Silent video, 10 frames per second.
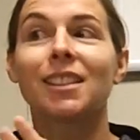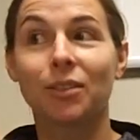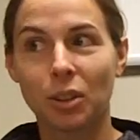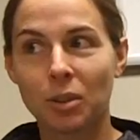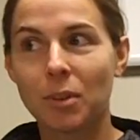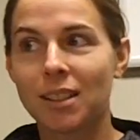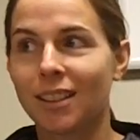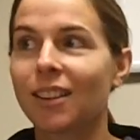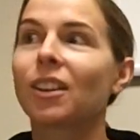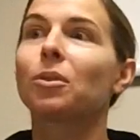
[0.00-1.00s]
If you commit to
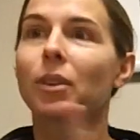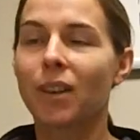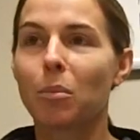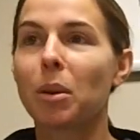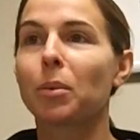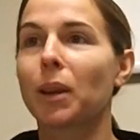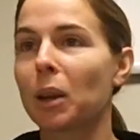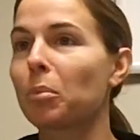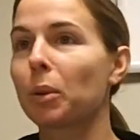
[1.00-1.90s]
her, we've got people that can